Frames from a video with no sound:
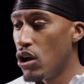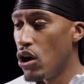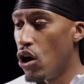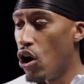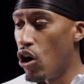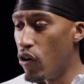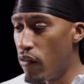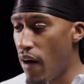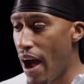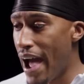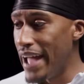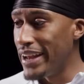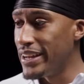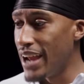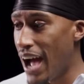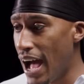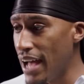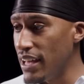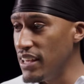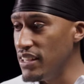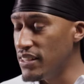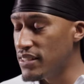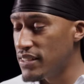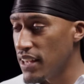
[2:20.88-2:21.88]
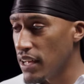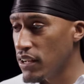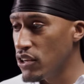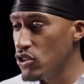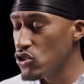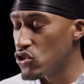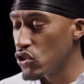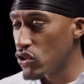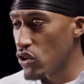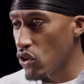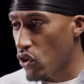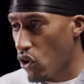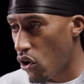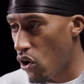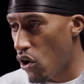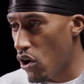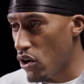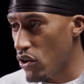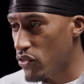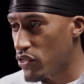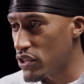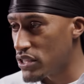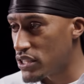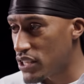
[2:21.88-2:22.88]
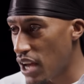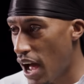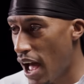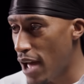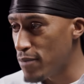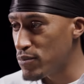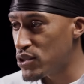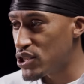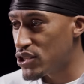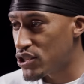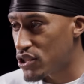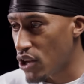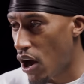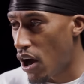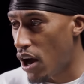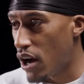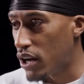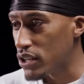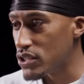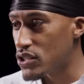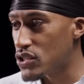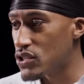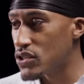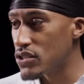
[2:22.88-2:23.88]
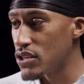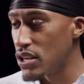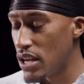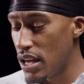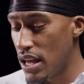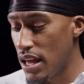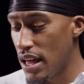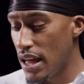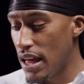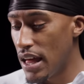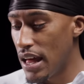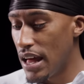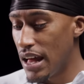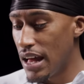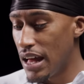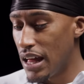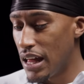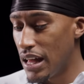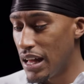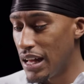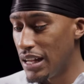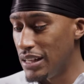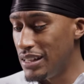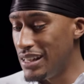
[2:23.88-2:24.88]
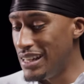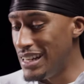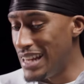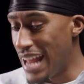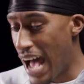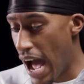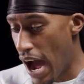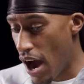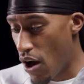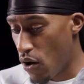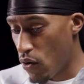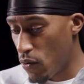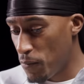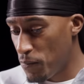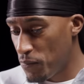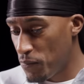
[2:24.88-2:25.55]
All right, 90 seconds on the clock. The time starts now.